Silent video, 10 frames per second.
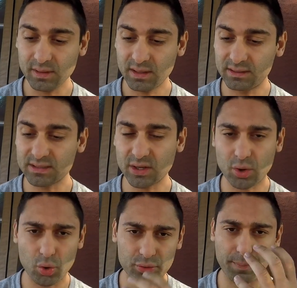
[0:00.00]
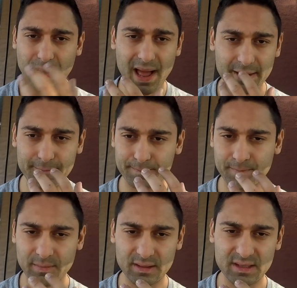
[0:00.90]
It doesn't coat the palate.
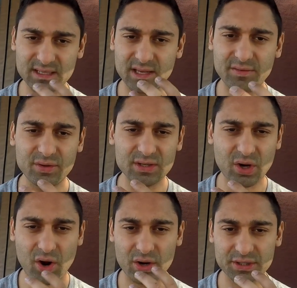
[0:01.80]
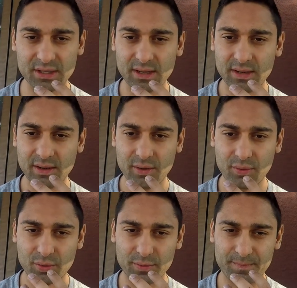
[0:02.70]
It doesn't give you this harsh
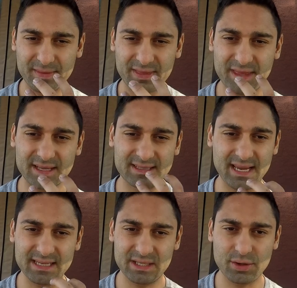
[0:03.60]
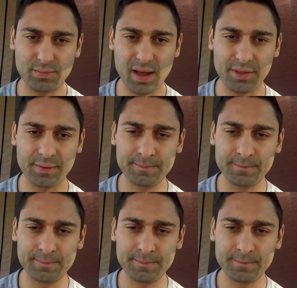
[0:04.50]
or thick taste in your mouth.